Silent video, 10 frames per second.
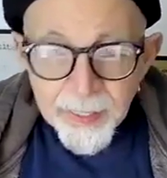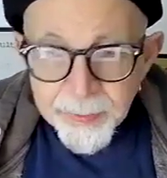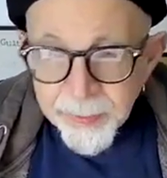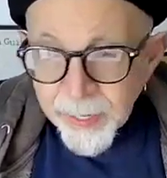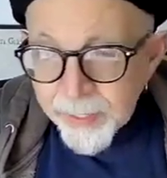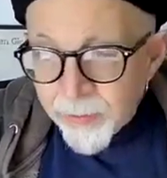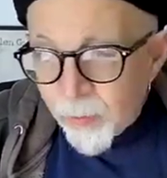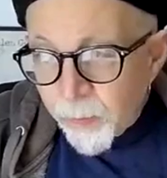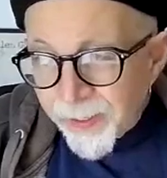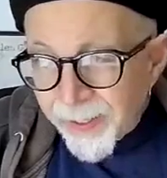And I
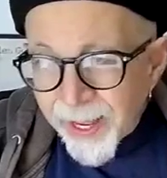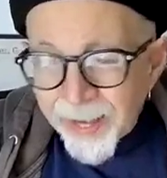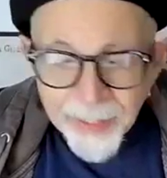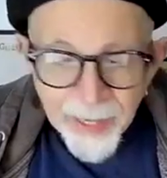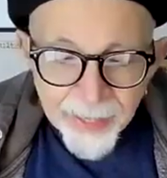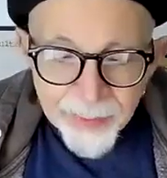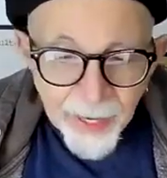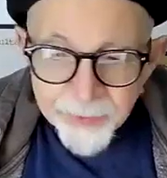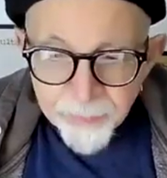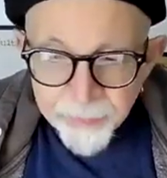go, "Well,
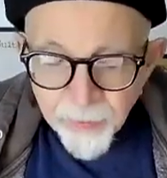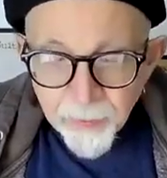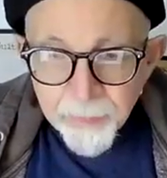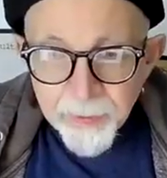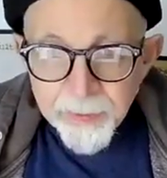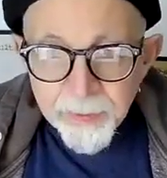I don't know.